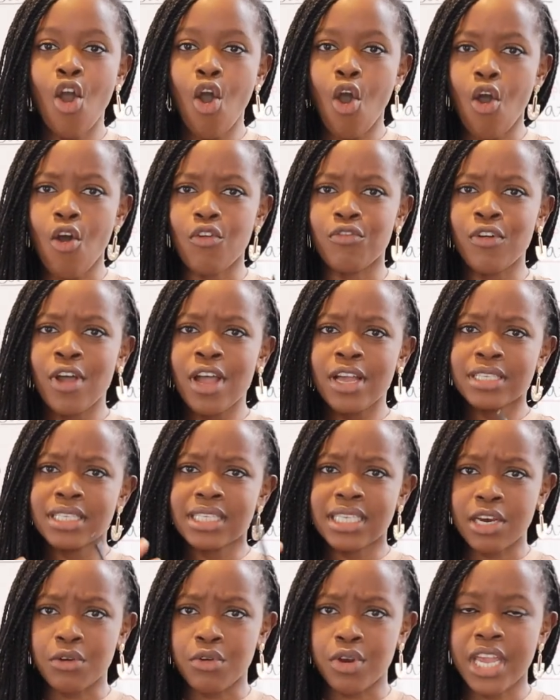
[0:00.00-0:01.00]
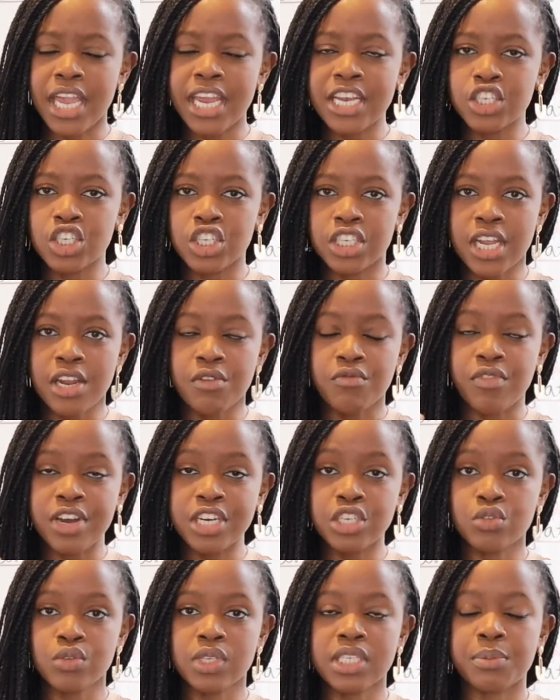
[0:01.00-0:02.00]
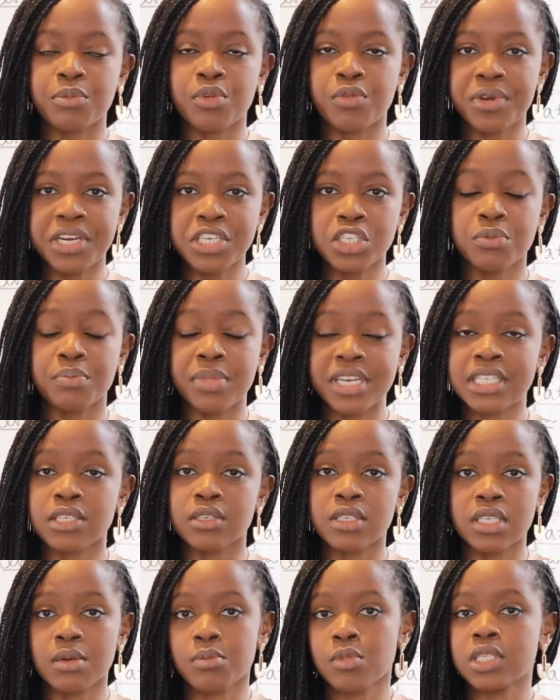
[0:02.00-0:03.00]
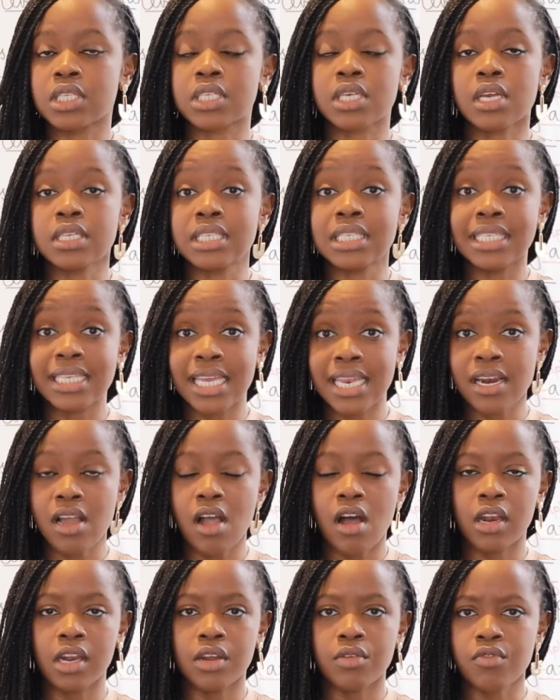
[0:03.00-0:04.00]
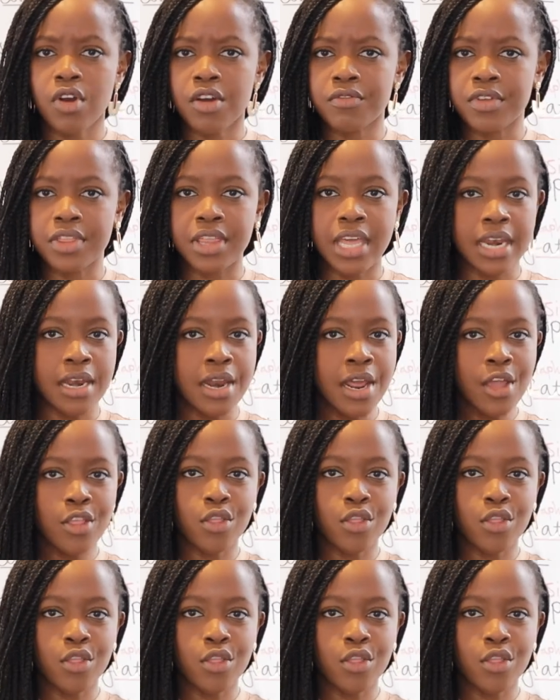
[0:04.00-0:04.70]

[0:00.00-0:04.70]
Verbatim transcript: of segregation and racial separation based on someone's skin color rather than